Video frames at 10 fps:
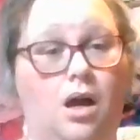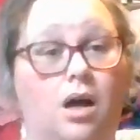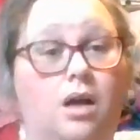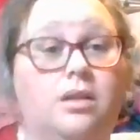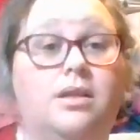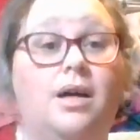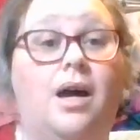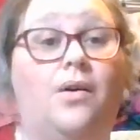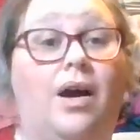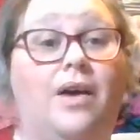onto
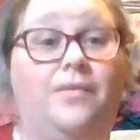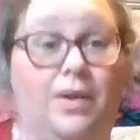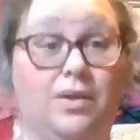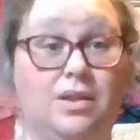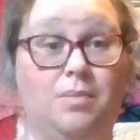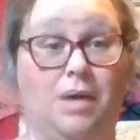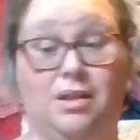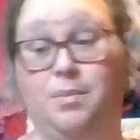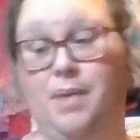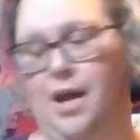how I felt about
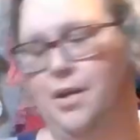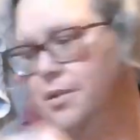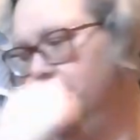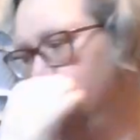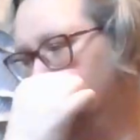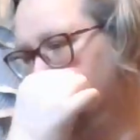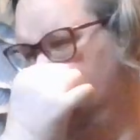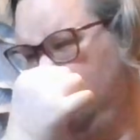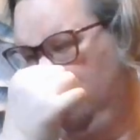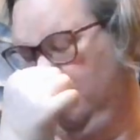the pattern.
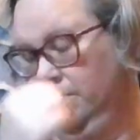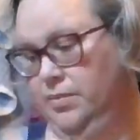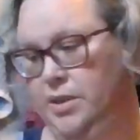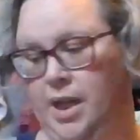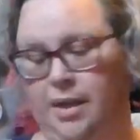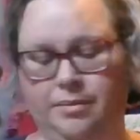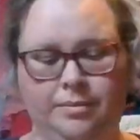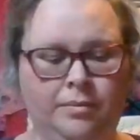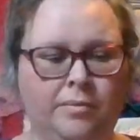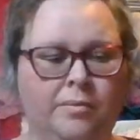Okay.
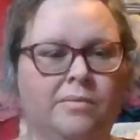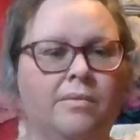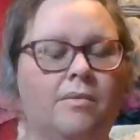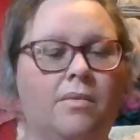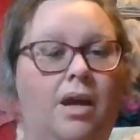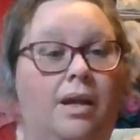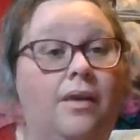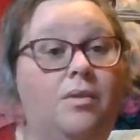I love